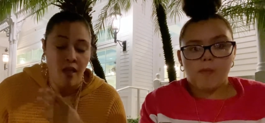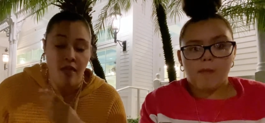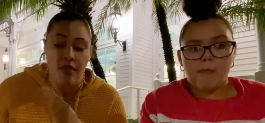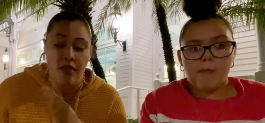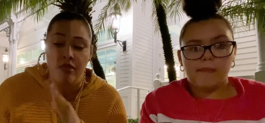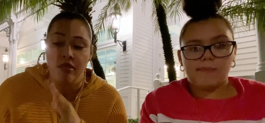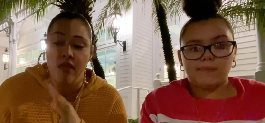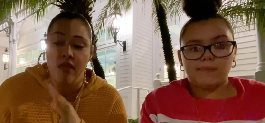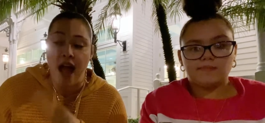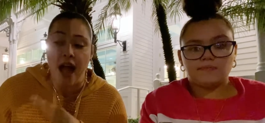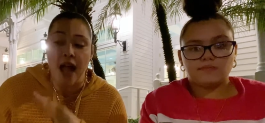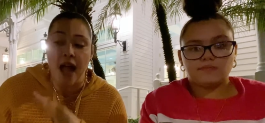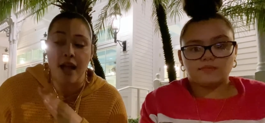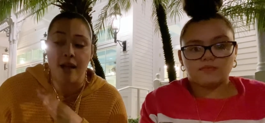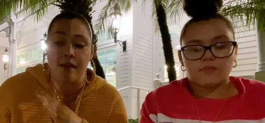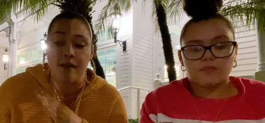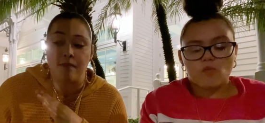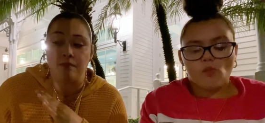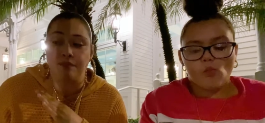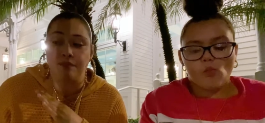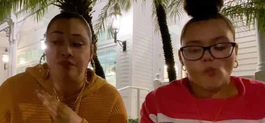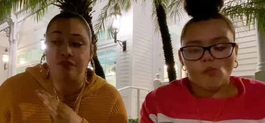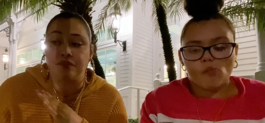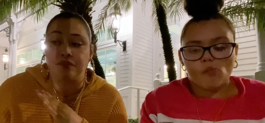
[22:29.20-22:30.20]
Speaker 1: That
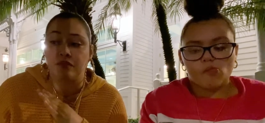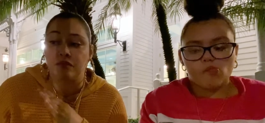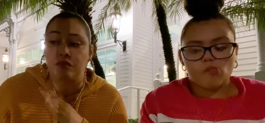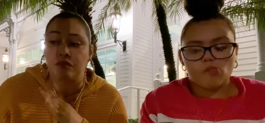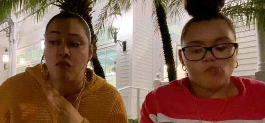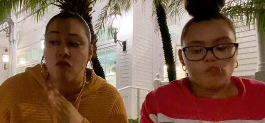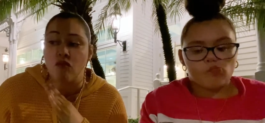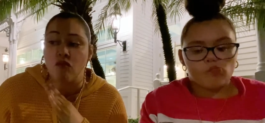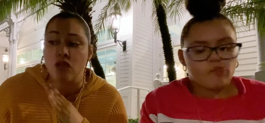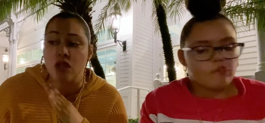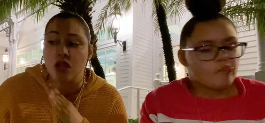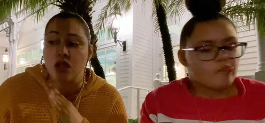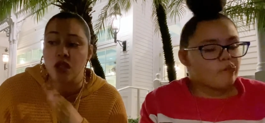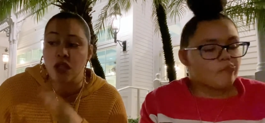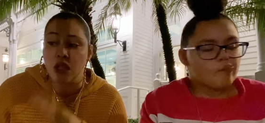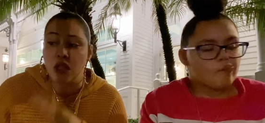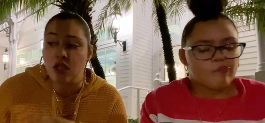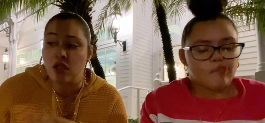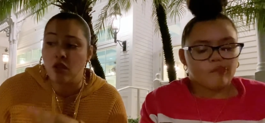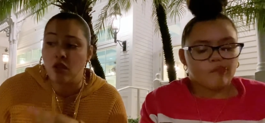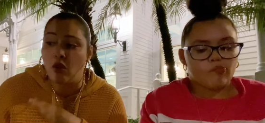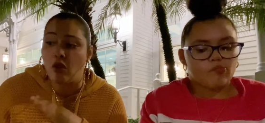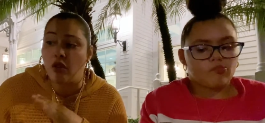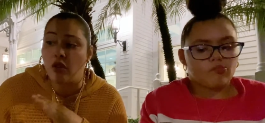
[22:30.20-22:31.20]

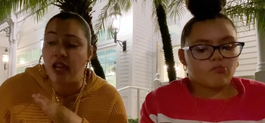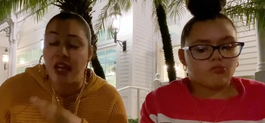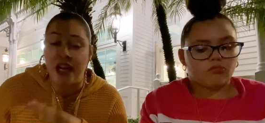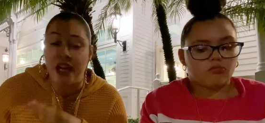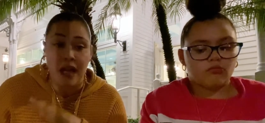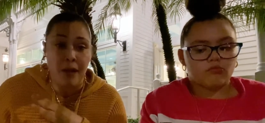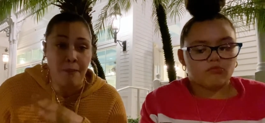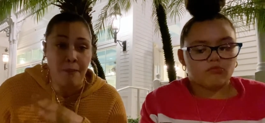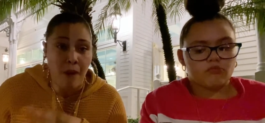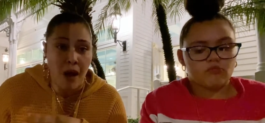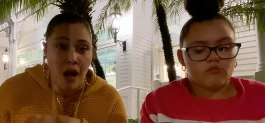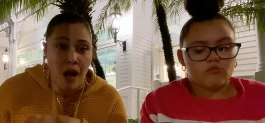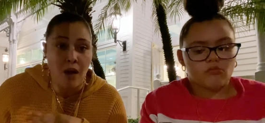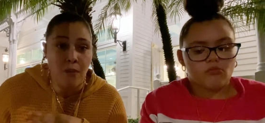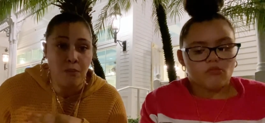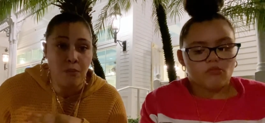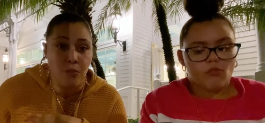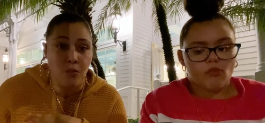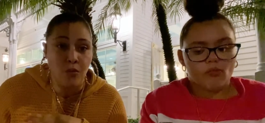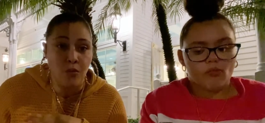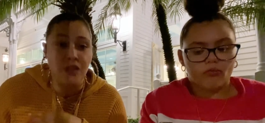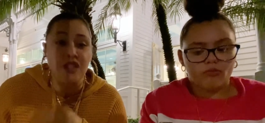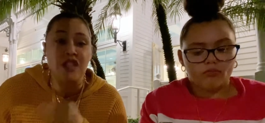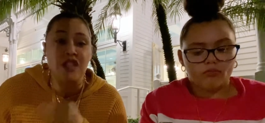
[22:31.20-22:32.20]
seasonal cake pop
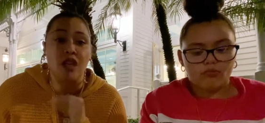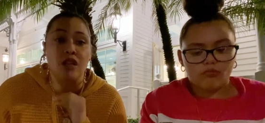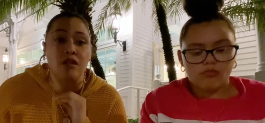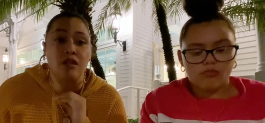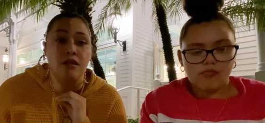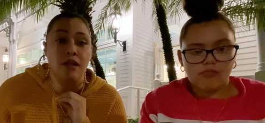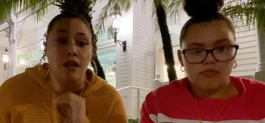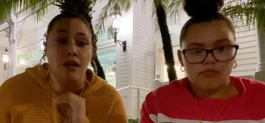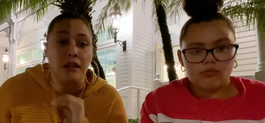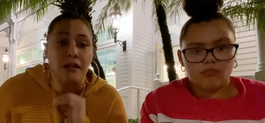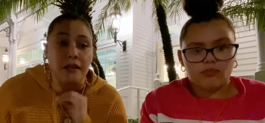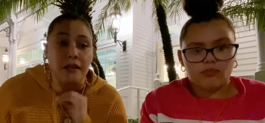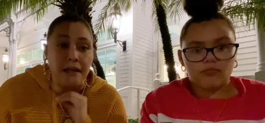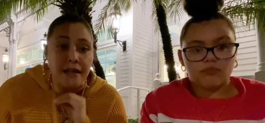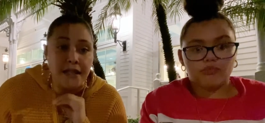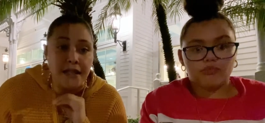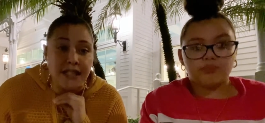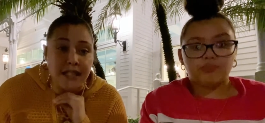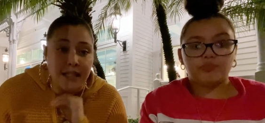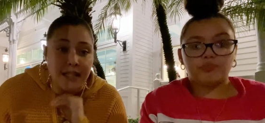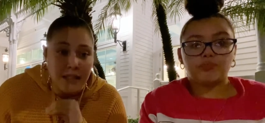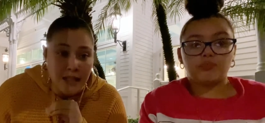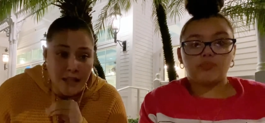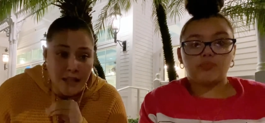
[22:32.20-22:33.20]
was
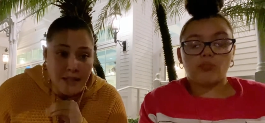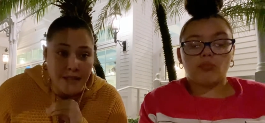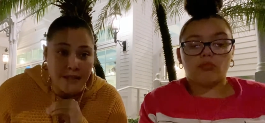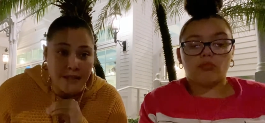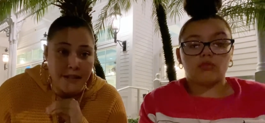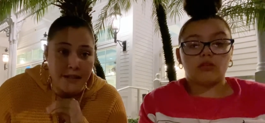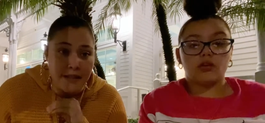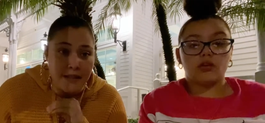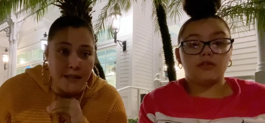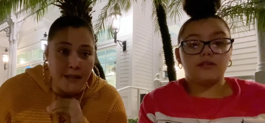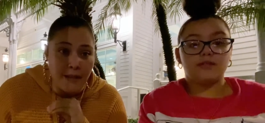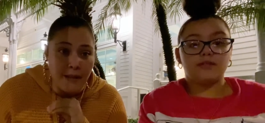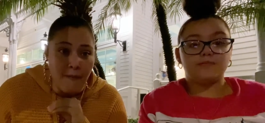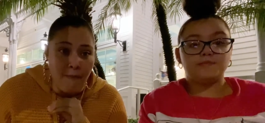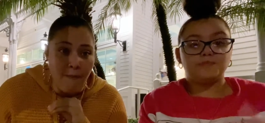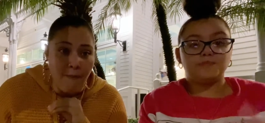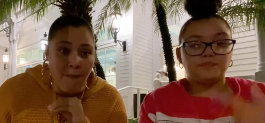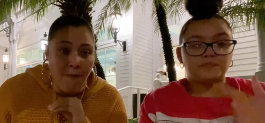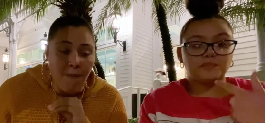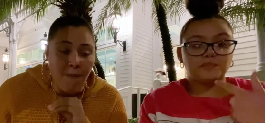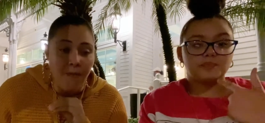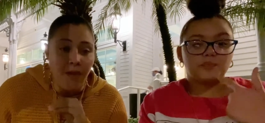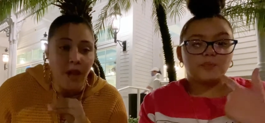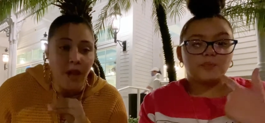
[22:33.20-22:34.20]
delicious.
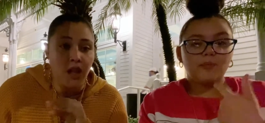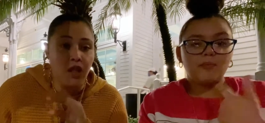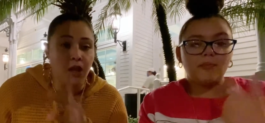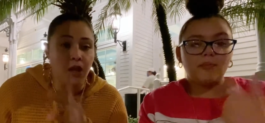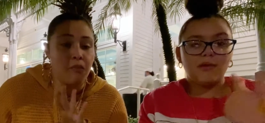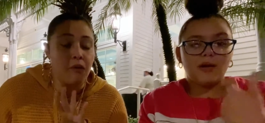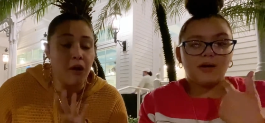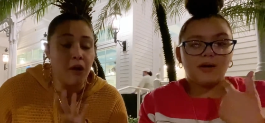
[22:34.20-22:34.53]
A little bit of